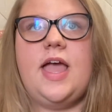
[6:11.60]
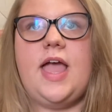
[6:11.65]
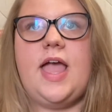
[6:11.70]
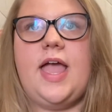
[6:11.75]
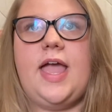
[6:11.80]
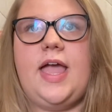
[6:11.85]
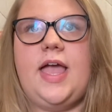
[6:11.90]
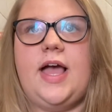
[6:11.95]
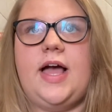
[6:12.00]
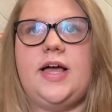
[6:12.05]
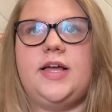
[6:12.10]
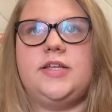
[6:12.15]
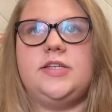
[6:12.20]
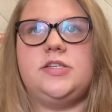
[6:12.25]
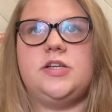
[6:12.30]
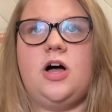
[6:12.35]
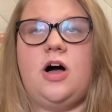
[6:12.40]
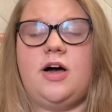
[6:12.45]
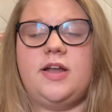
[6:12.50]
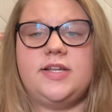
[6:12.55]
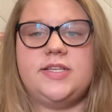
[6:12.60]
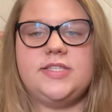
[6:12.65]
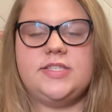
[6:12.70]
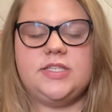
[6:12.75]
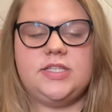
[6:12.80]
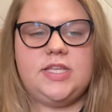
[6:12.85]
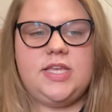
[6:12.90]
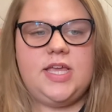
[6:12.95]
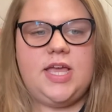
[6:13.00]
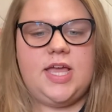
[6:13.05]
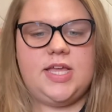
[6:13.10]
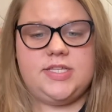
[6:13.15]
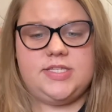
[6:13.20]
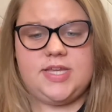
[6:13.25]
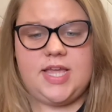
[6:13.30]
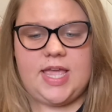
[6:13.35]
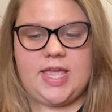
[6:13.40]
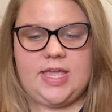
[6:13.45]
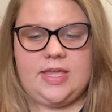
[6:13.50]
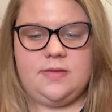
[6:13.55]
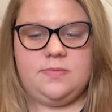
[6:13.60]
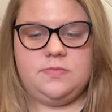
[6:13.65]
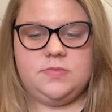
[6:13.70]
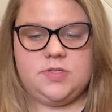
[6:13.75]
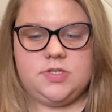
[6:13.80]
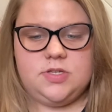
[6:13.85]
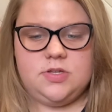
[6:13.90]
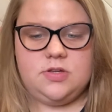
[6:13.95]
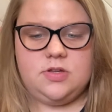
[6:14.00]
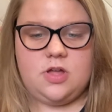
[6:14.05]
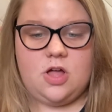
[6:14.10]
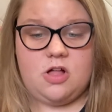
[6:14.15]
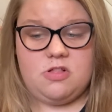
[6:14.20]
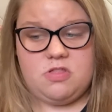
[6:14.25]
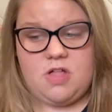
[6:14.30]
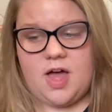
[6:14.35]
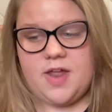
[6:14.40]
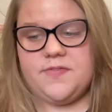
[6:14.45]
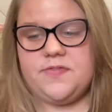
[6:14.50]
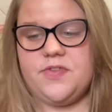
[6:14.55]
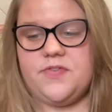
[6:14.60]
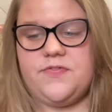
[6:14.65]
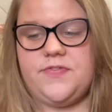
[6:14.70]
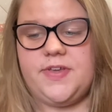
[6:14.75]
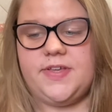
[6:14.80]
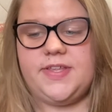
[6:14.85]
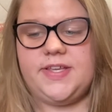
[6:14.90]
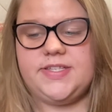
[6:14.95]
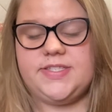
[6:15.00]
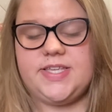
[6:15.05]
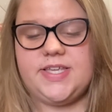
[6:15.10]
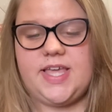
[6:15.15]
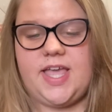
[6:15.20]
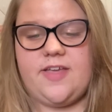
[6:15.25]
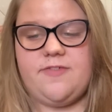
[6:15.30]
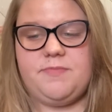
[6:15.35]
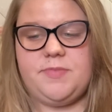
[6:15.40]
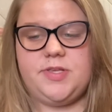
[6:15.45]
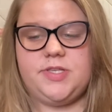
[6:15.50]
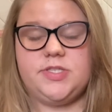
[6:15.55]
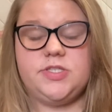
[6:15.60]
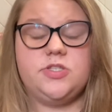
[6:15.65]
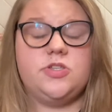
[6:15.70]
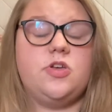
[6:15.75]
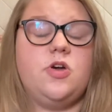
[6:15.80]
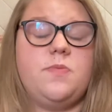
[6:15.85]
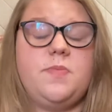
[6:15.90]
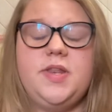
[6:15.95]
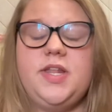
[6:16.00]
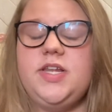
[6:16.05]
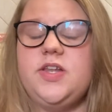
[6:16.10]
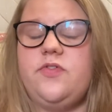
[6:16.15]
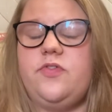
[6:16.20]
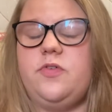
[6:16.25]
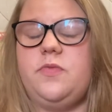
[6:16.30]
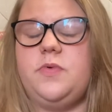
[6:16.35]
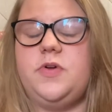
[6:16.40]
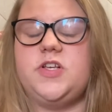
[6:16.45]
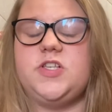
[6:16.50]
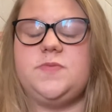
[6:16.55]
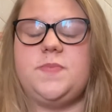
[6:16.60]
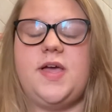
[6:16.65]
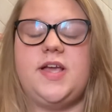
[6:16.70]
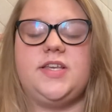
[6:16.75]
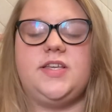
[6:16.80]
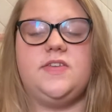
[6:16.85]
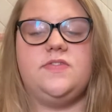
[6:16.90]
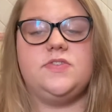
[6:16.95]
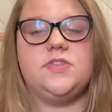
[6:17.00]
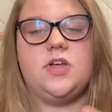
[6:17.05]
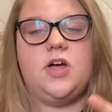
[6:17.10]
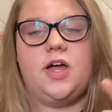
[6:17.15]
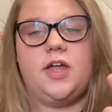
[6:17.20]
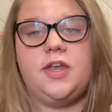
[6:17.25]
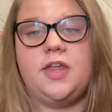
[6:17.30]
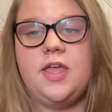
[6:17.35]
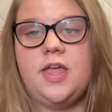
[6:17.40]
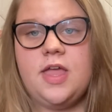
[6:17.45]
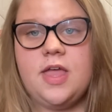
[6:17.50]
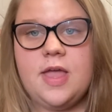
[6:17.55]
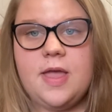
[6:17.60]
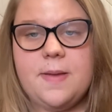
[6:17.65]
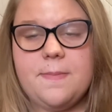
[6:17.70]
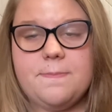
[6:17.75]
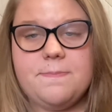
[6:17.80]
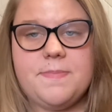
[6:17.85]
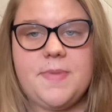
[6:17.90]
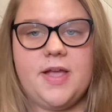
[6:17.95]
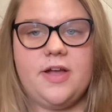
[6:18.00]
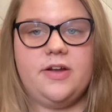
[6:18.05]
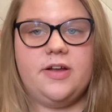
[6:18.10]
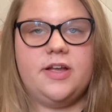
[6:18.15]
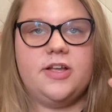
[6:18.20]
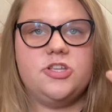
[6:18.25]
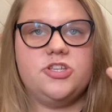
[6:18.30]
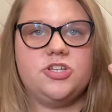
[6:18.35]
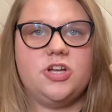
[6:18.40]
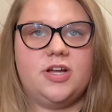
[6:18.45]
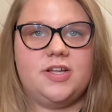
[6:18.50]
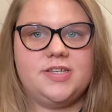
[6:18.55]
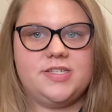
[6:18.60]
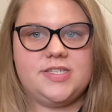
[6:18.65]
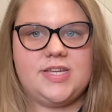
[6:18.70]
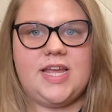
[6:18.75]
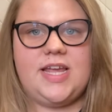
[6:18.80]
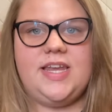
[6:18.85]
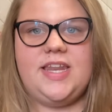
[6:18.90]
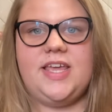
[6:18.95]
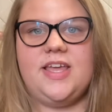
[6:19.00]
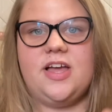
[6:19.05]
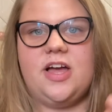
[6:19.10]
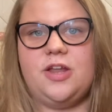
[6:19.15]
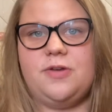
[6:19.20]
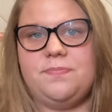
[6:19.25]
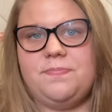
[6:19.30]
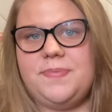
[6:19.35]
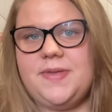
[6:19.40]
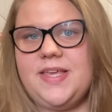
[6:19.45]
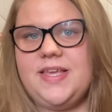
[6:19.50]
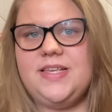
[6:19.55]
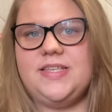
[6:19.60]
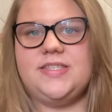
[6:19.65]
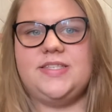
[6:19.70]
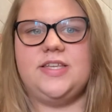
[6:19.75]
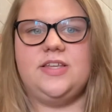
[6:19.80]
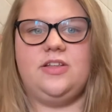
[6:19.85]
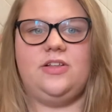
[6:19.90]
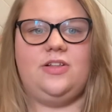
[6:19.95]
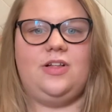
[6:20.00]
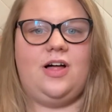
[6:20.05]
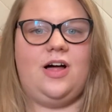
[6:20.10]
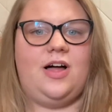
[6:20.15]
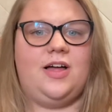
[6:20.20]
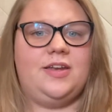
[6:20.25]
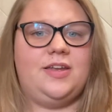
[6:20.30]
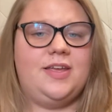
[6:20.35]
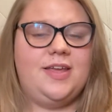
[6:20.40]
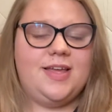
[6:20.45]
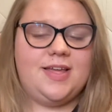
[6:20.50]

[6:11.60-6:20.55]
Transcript: and honestly, it tamed a lot of the feelings. It gave me so many different perspectives on marriage, on dating, on being single, on